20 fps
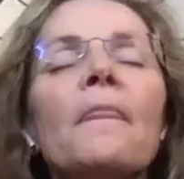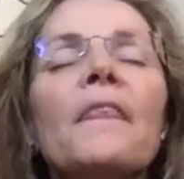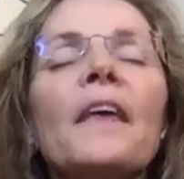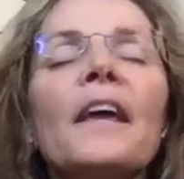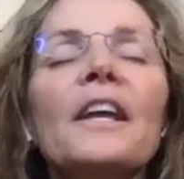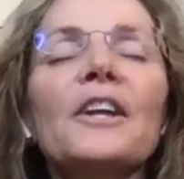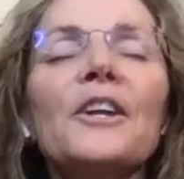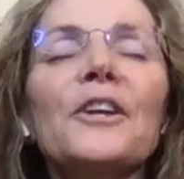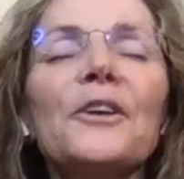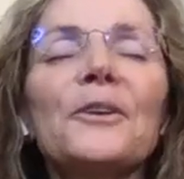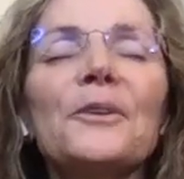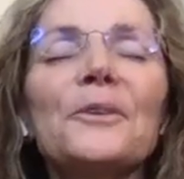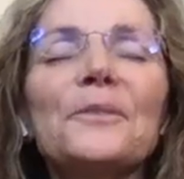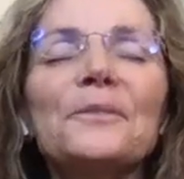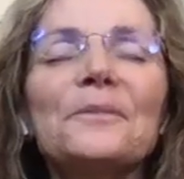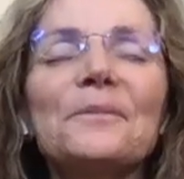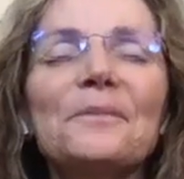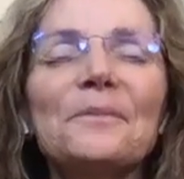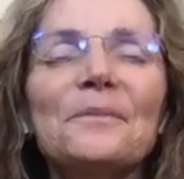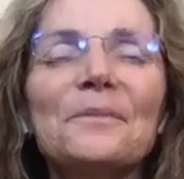Thank you.
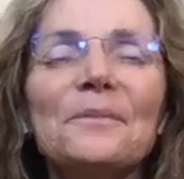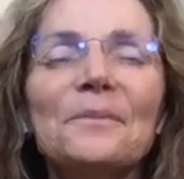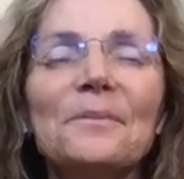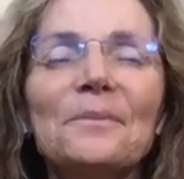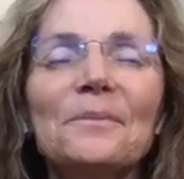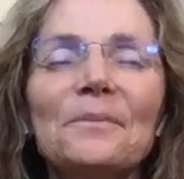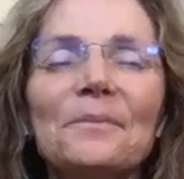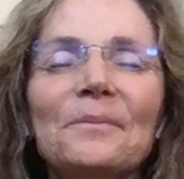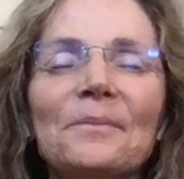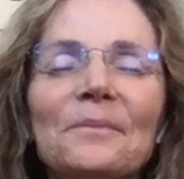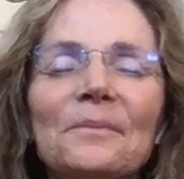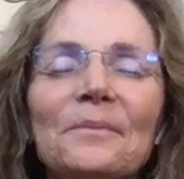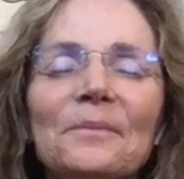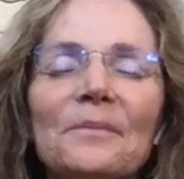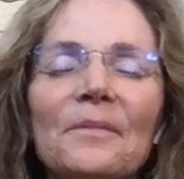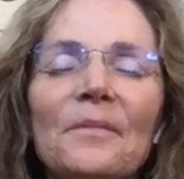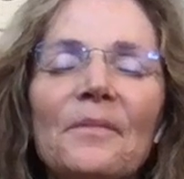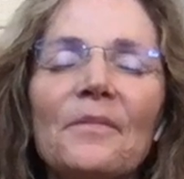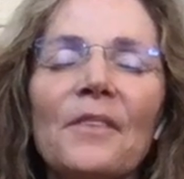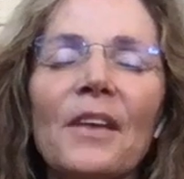
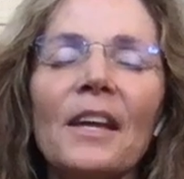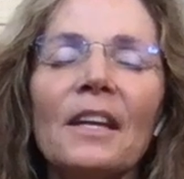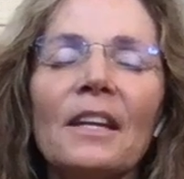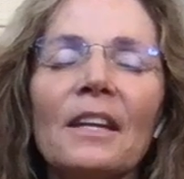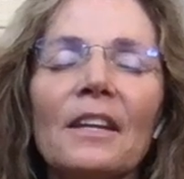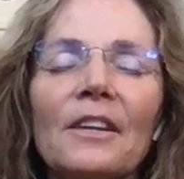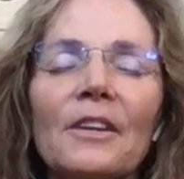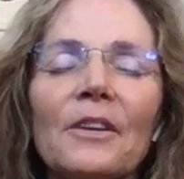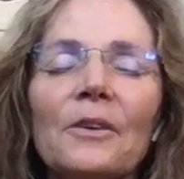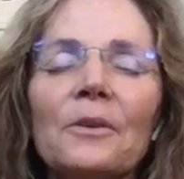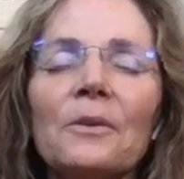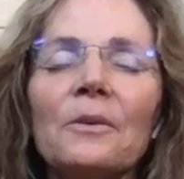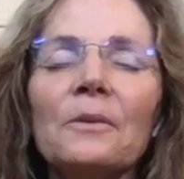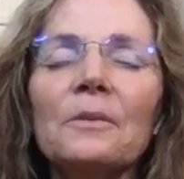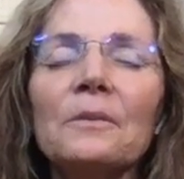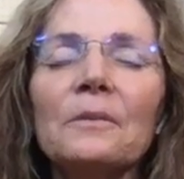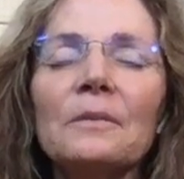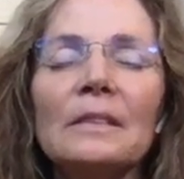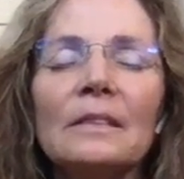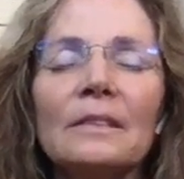Thank you.